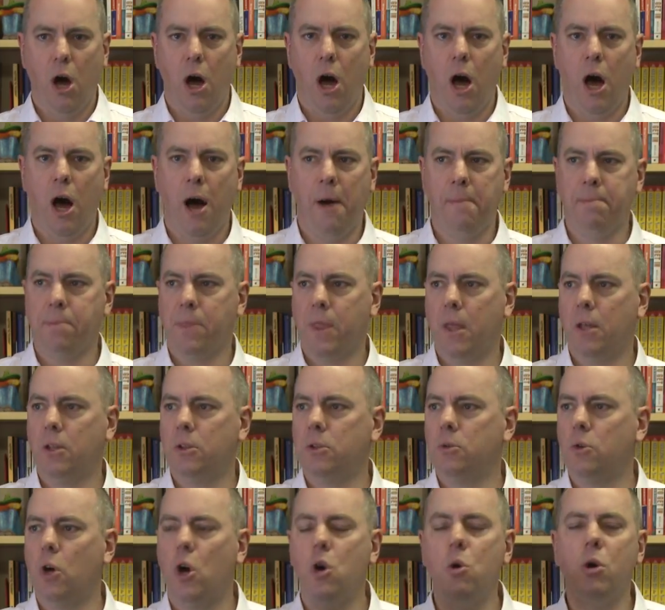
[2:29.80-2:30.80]

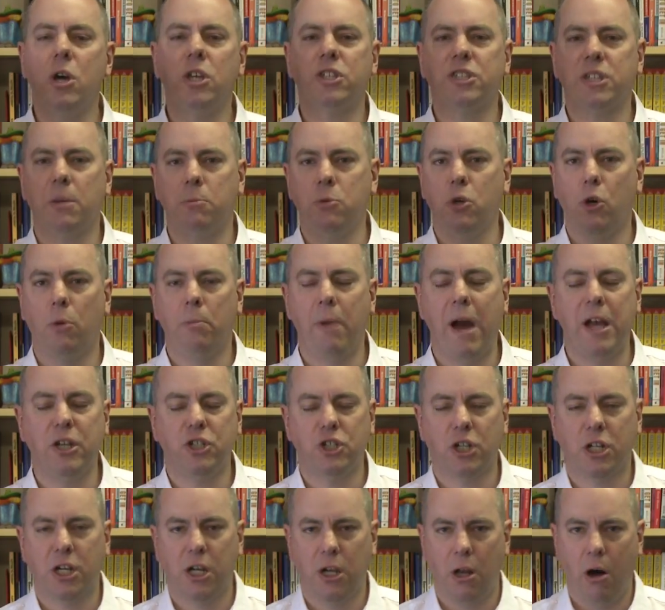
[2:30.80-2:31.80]
Who is some of your
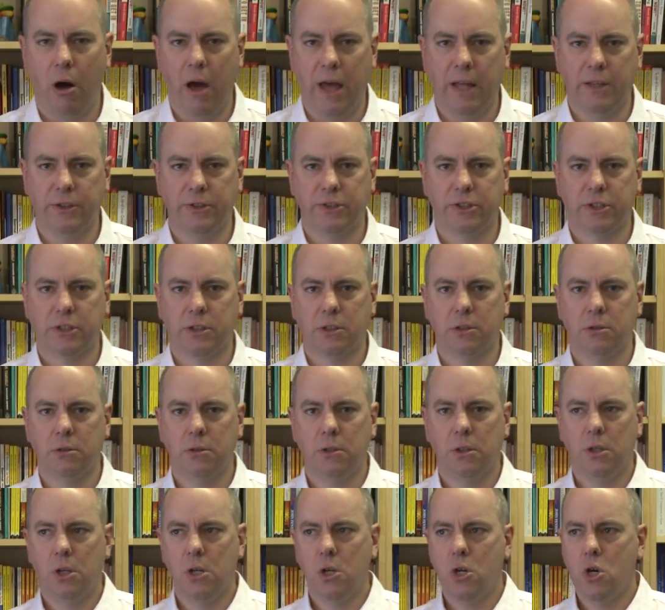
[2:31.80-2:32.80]
major clients?
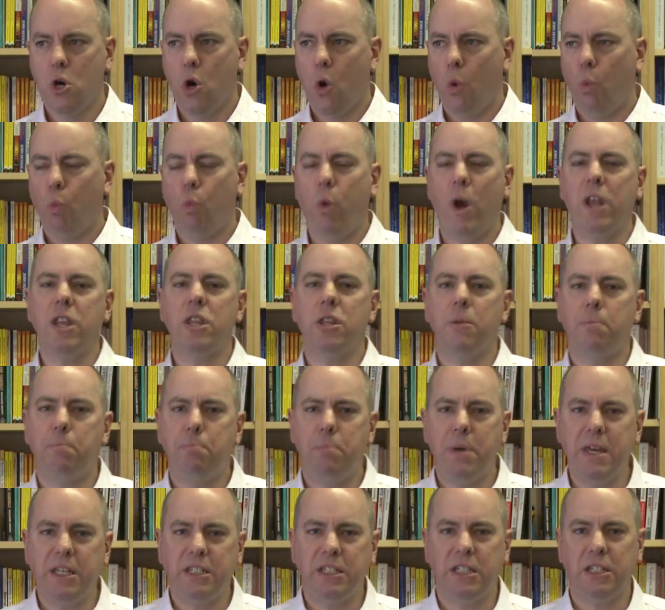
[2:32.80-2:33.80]
When are the
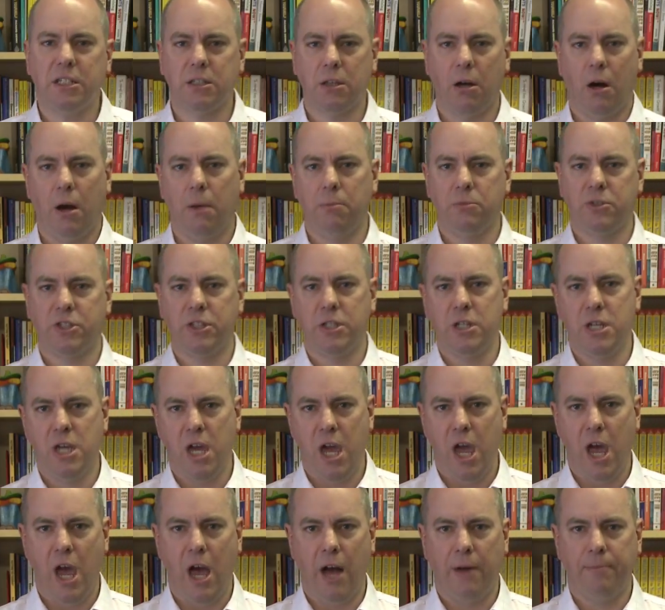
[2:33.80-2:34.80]
busy times of the
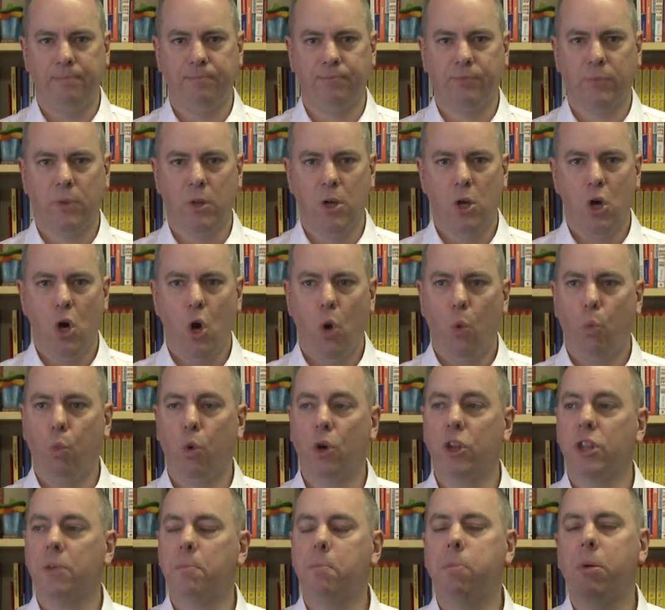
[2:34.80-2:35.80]
year?
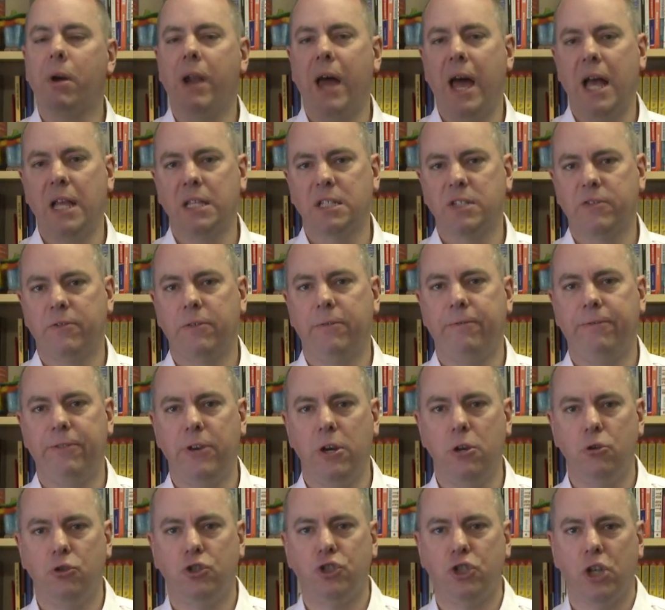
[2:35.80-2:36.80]
What are the plans for the
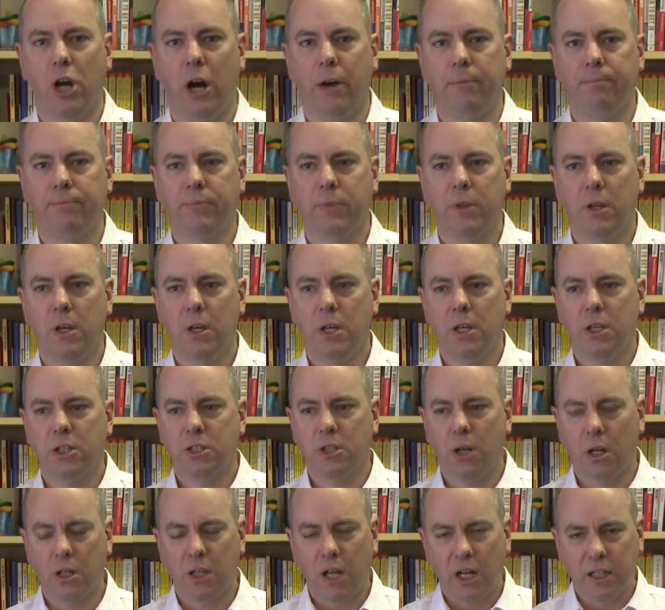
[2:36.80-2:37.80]
future?
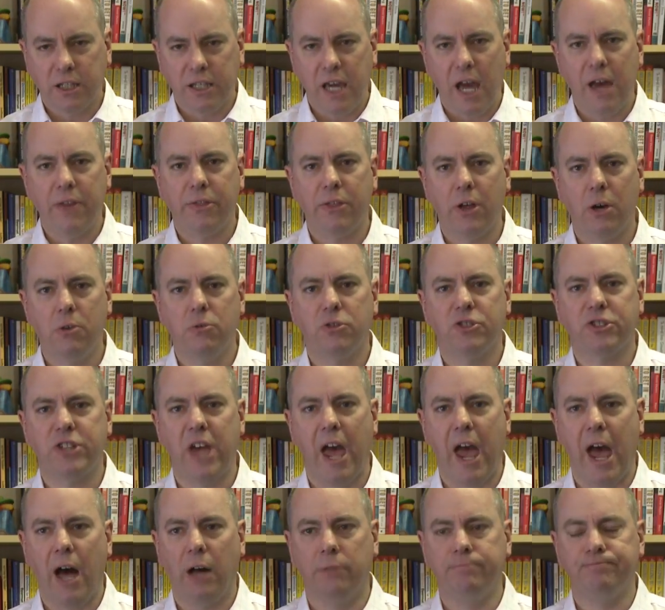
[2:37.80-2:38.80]
So I'd get those
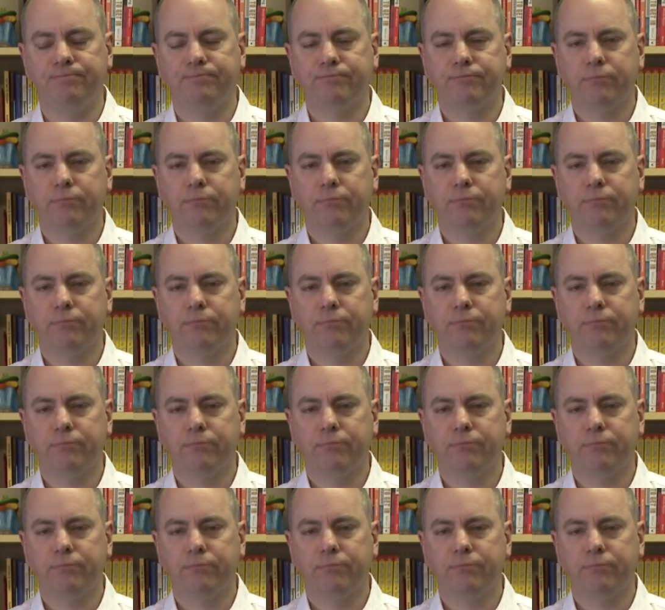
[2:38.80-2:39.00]
down.